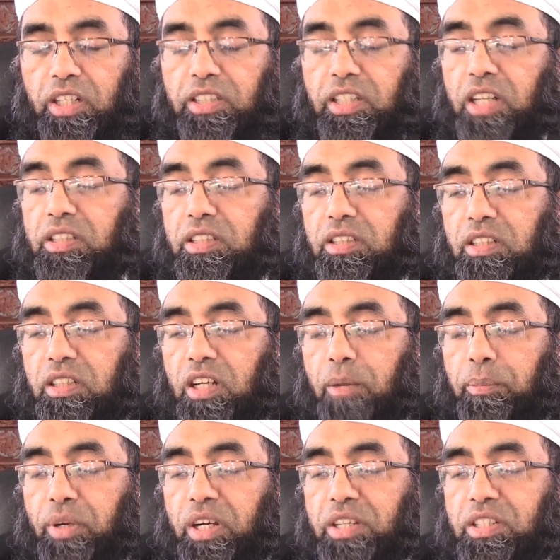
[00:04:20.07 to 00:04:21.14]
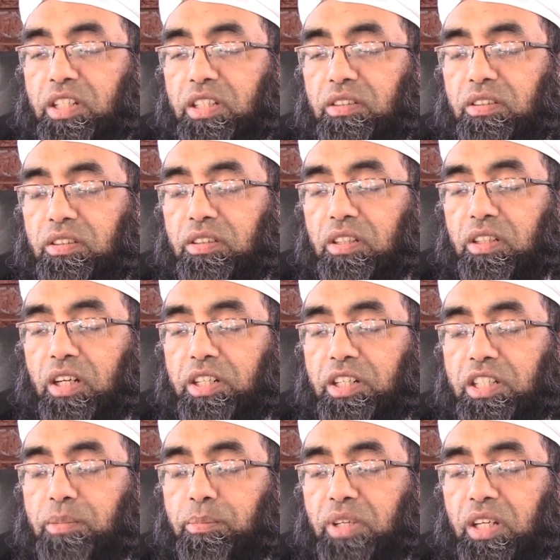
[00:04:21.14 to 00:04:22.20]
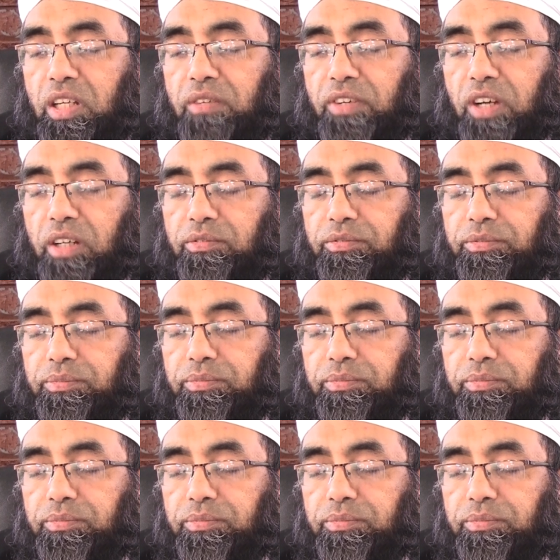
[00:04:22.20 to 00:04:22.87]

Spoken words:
that a person, a disbeliever,